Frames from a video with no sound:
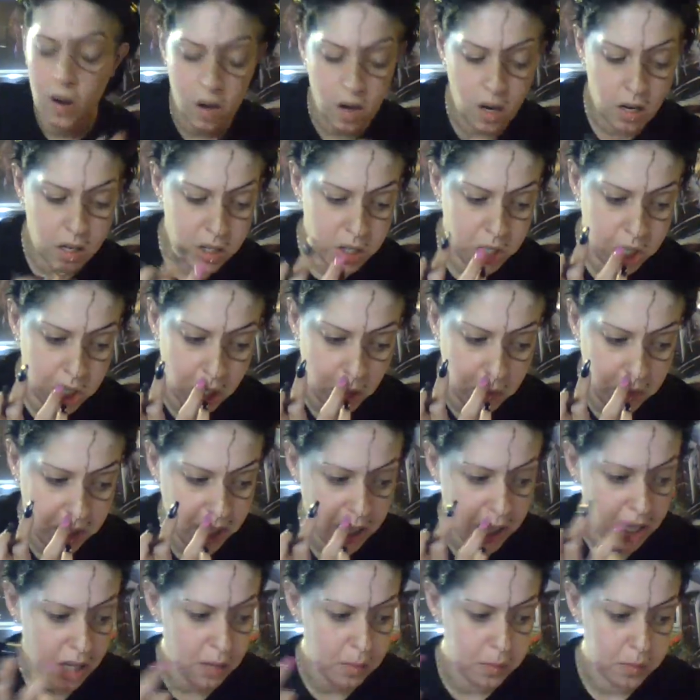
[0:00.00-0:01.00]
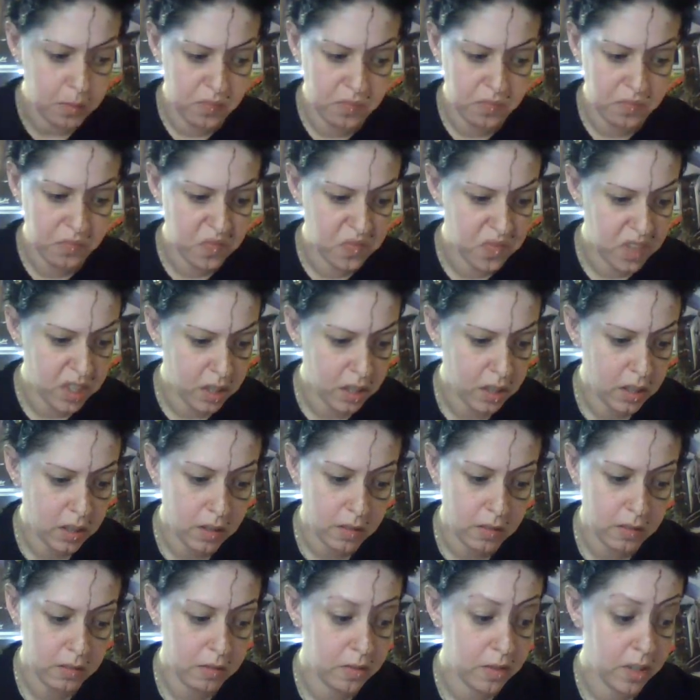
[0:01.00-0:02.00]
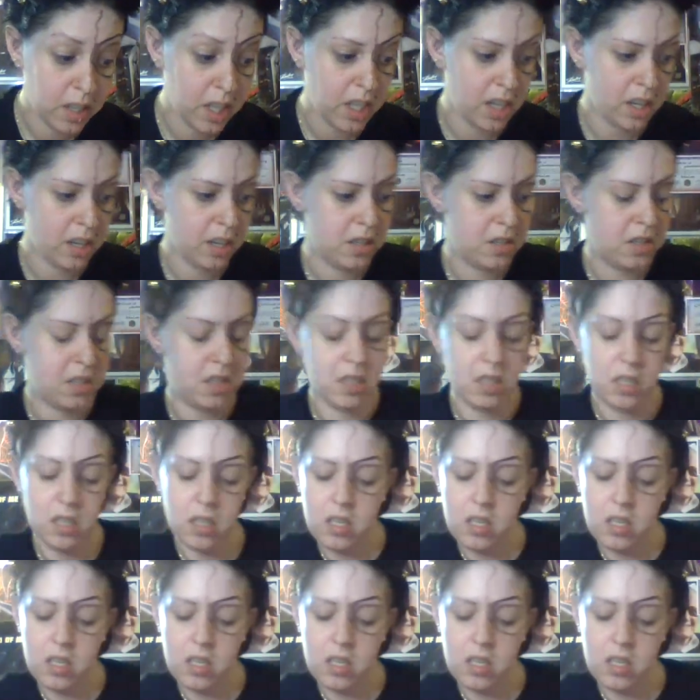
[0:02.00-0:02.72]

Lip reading: showing up for years.